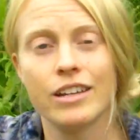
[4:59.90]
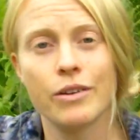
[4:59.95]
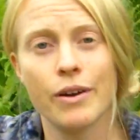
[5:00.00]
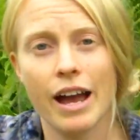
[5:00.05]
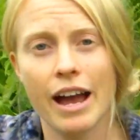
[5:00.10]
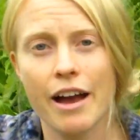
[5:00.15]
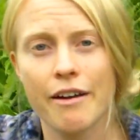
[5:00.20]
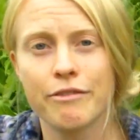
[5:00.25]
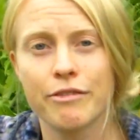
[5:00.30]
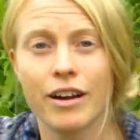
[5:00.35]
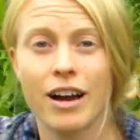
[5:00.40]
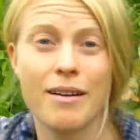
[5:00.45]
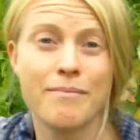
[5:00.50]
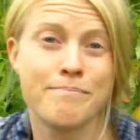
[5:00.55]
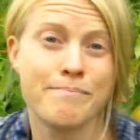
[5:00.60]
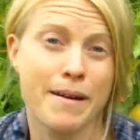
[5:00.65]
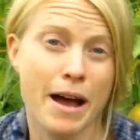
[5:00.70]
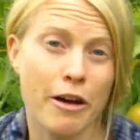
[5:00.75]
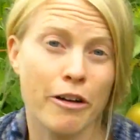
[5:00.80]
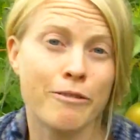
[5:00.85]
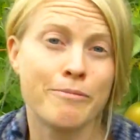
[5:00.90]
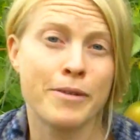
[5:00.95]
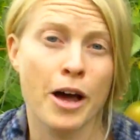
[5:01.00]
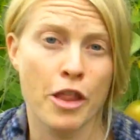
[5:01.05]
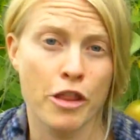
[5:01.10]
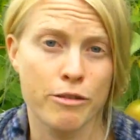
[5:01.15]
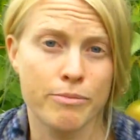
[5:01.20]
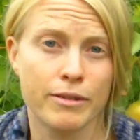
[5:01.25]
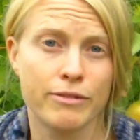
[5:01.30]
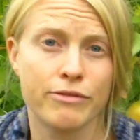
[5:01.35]
you have about a
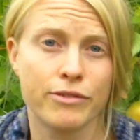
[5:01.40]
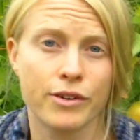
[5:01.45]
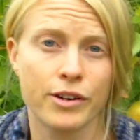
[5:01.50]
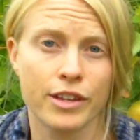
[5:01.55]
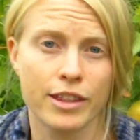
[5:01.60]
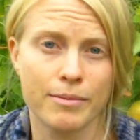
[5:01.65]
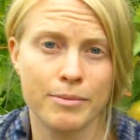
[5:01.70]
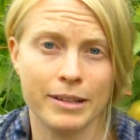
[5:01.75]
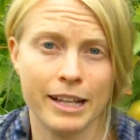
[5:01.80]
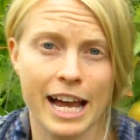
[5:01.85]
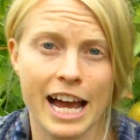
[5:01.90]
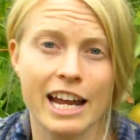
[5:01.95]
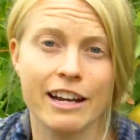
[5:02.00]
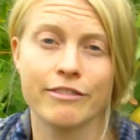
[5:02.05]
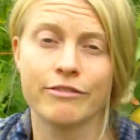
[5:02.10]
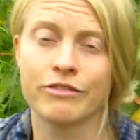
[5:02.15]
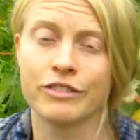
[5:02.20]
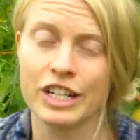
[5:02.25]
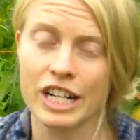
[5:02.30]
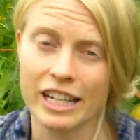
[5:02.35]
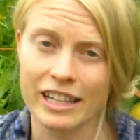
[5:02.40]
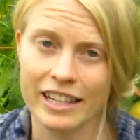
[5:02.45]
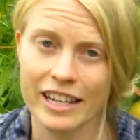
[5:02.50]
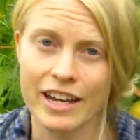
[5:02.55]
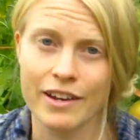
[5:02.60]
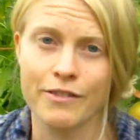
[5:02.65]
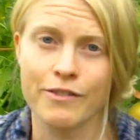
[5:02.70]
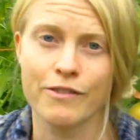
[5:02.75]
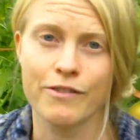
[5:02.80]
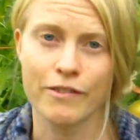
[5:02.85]
month before the plant
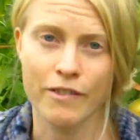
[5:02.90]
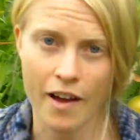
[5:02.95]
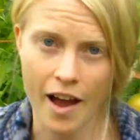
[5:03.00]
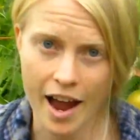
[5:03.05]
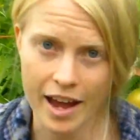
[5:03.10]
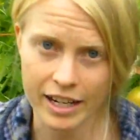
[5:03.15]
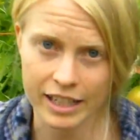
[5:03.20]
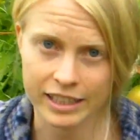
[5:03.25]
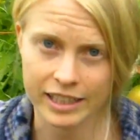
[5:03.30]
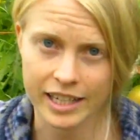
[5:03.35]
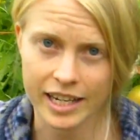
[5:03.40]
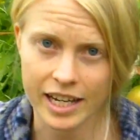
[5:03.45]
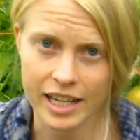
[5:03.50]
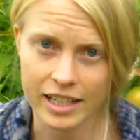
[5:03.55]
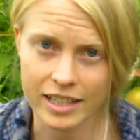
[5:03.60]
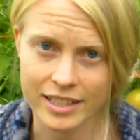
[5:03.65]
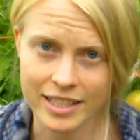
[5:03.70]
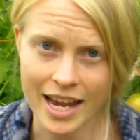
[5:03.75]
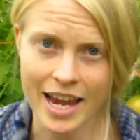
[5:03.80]
really finally